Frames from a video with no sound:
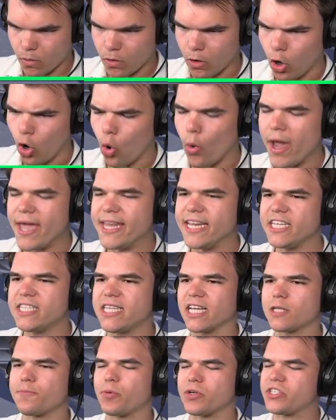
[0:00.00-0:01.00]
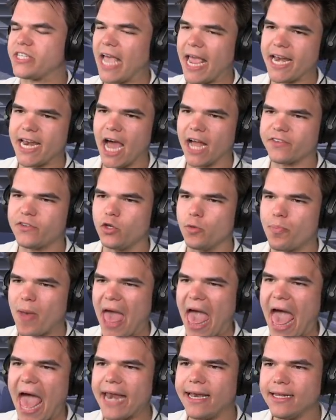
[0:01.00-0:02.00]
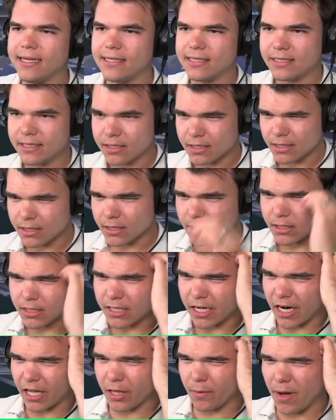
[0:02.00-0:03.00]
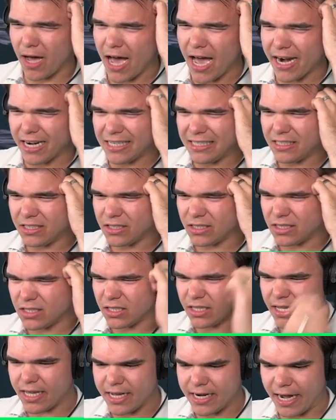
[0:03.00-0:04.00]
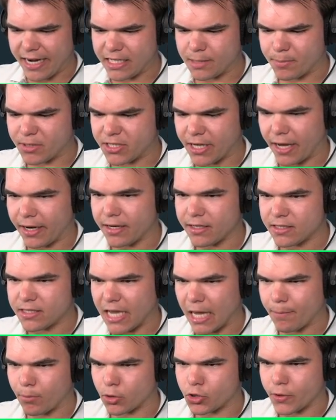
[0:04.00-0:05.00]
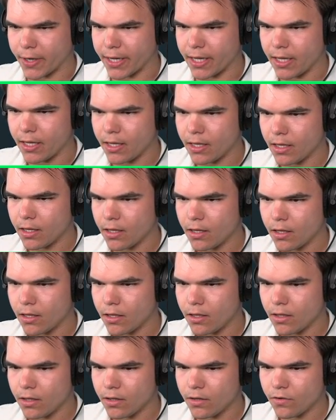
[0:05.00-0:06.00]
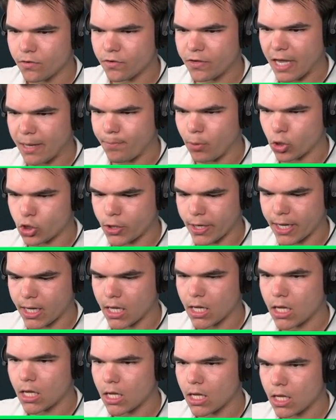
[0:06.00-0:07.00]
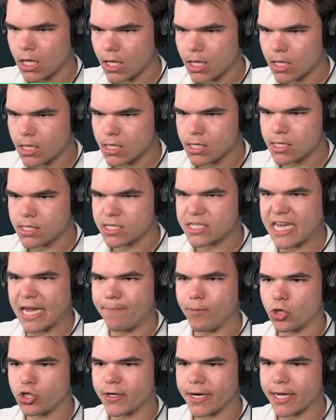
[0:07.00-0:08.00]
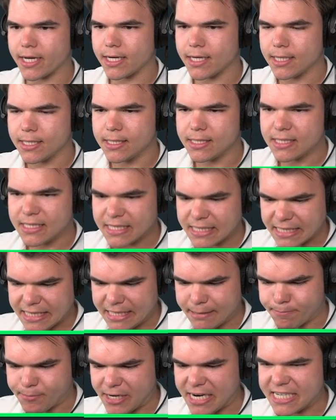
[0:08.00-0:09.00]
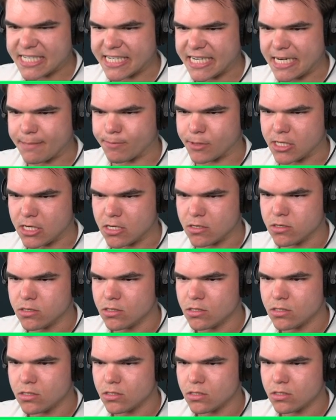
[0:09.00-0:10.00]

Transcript: Oh, 86%. Not too bad. Another one, 90%. Skateboard trick. Skateboard trick. Skateboard trick. I'm pressing it, bro.